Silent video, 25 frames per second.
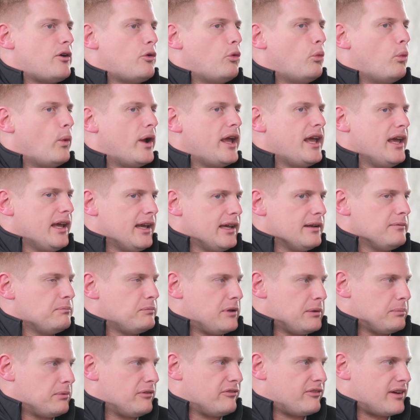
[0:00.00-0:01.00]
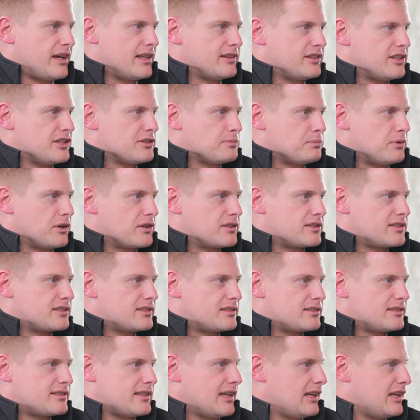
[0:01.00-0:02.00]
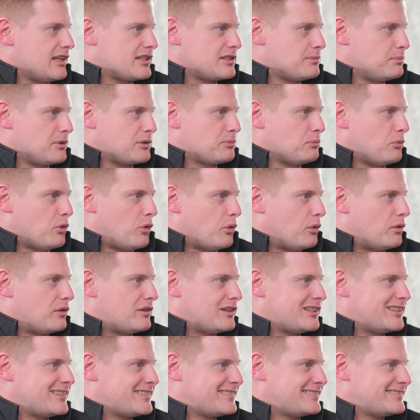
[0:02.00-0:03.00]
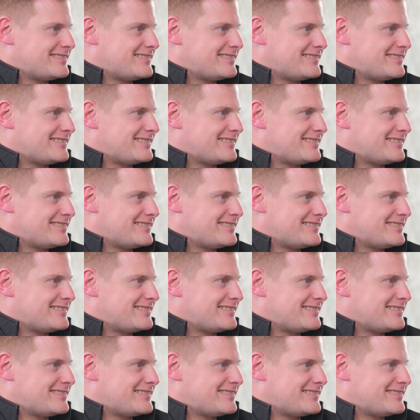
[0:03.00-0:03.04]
So where can people find these books? Tell us a bit more.